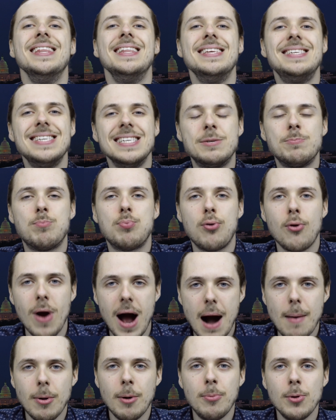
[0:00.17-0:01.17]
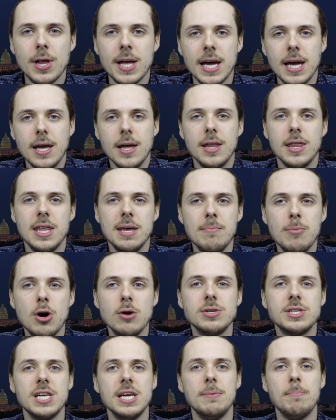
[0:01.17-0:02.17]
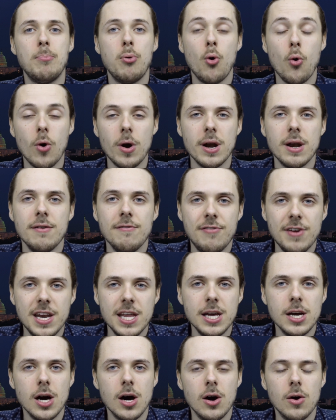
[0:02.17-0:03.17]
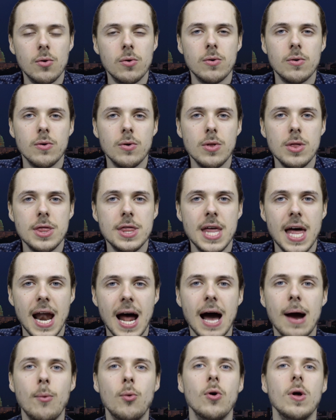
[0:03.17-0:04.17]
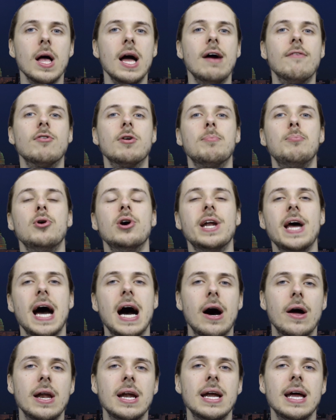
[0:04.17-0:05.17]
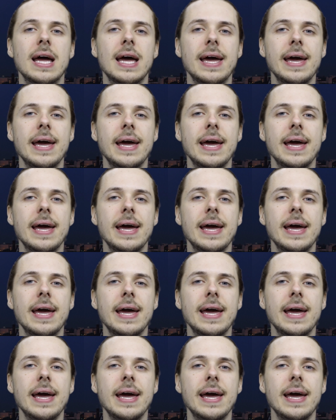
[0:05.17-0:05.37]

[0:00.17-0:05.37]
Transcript: This is probably the most important video that I will ever put out.